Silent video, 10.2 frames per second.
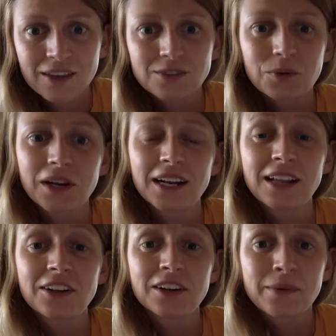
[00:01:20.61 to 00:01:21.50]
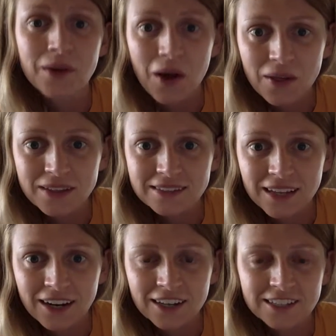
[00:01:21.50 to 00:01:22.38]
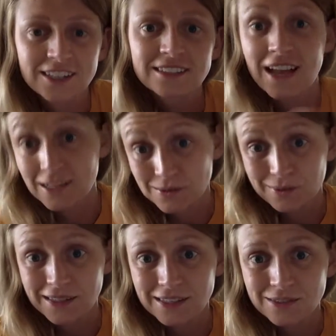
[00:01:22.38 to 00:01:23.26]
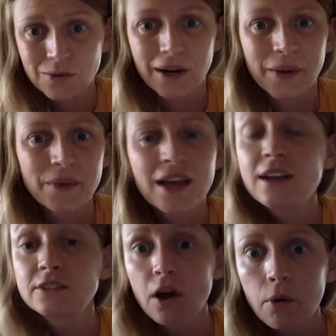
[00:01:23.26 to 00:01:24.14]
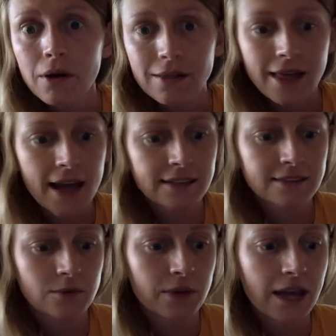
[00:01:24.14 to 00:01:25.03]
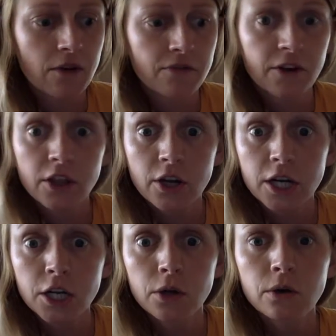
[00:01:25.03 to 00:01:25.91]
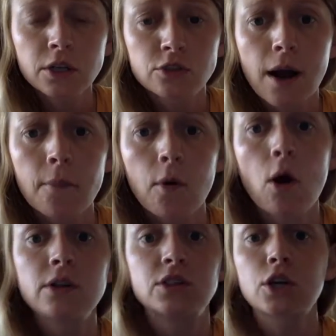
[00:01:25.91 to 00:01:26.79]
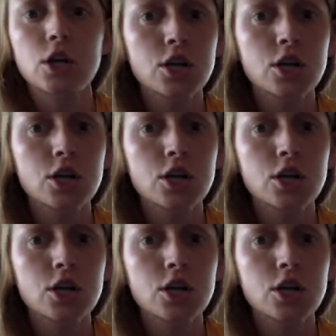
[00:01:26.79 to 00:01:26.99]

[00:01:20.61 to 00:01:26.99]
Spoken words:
So we're going to learn about all these characters as we read the story. So let's, without further ado, drum roll. It's